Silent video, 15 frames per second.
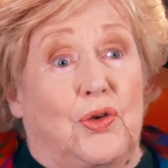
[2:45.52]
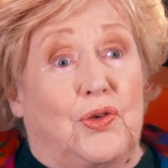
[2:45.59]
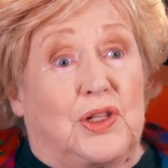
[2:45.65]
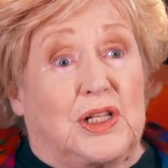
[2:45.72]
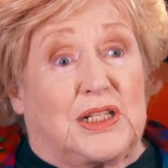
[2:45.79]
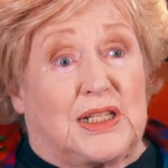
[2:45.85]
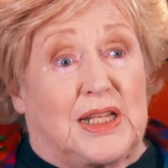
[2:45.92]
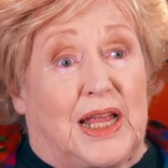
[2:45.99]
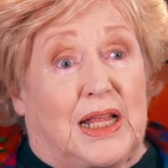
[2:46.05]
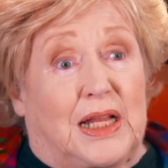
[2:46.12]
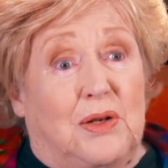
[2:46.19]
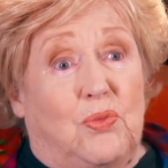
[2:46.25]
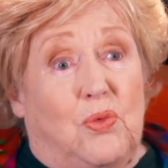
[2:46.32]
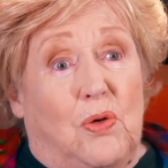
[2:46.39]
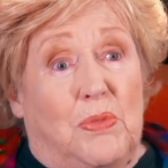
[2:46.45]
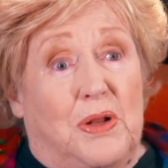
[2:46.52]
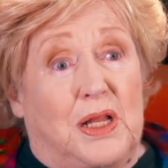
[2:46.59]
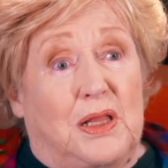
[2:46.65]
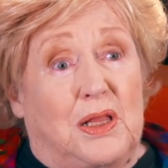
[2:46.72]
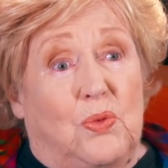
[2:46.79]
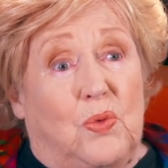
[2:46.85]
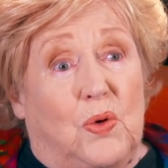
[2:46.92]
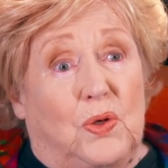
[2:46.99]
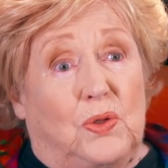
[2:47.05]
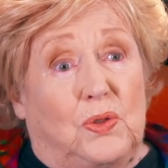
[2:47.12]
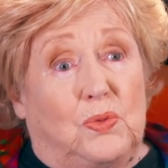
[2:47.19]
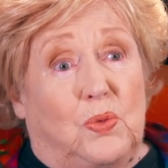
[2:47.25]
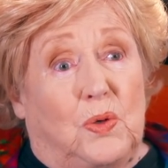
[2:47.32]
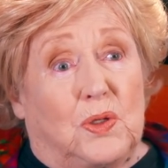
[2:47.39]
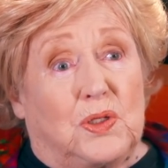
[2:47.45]
who the second woman in the world
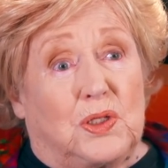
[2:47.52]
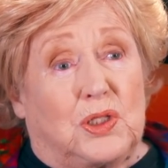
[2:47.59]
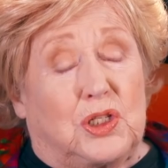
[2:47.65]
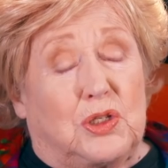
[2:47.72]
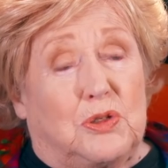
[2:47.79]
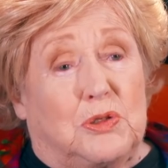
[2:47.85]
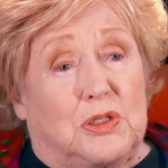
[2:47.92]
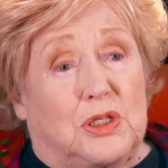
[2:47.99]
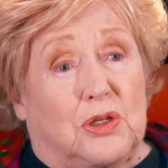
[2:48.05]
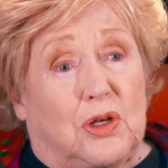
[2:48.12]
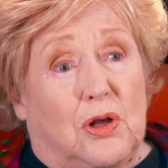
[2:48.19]
was to, to